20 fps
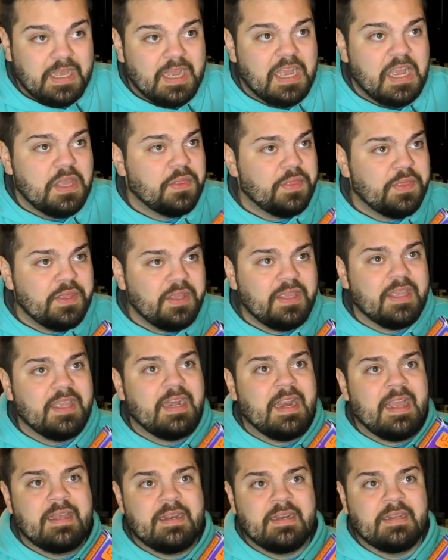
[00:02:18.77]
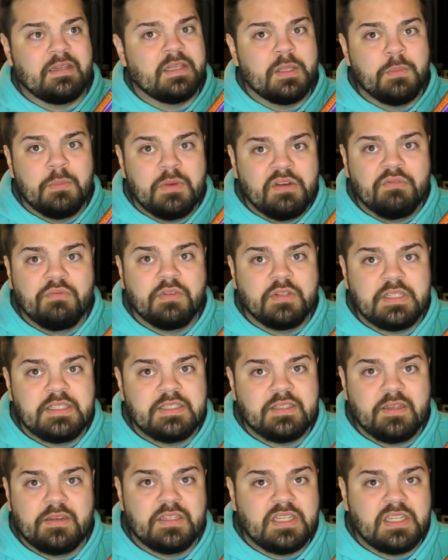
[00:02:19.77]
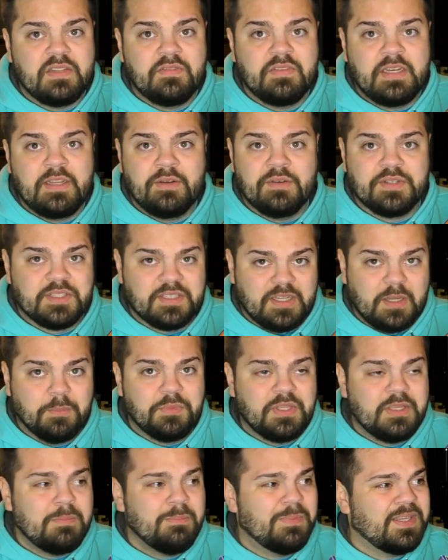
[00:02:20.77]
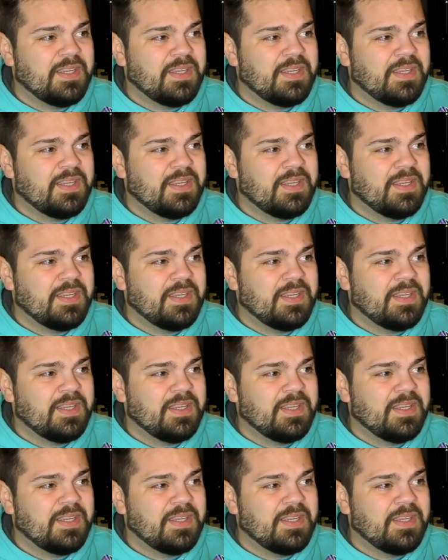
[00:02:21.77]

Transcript: I think it had a limited release on DVD or something,